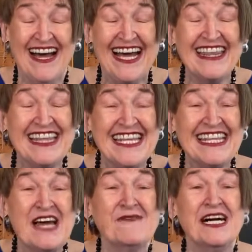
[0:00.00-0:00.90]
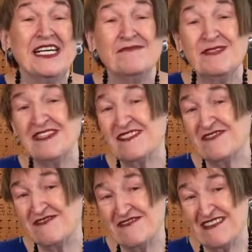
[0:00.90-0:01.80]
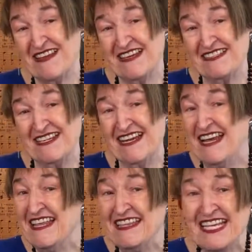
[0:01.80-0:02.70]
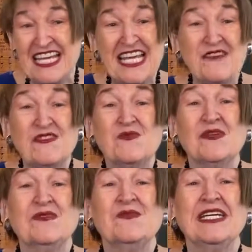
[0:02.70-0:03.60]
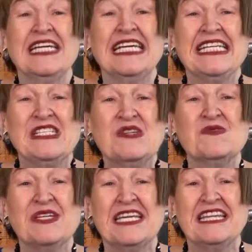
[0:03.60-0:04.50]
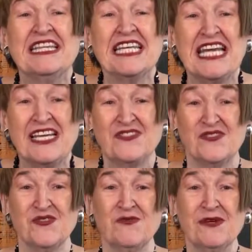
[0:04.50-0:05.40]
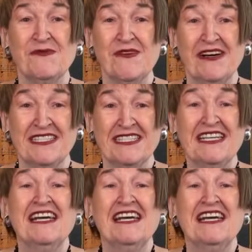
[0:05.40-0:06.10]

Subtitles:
I think that will help you understand that even when we don't get the answers we want,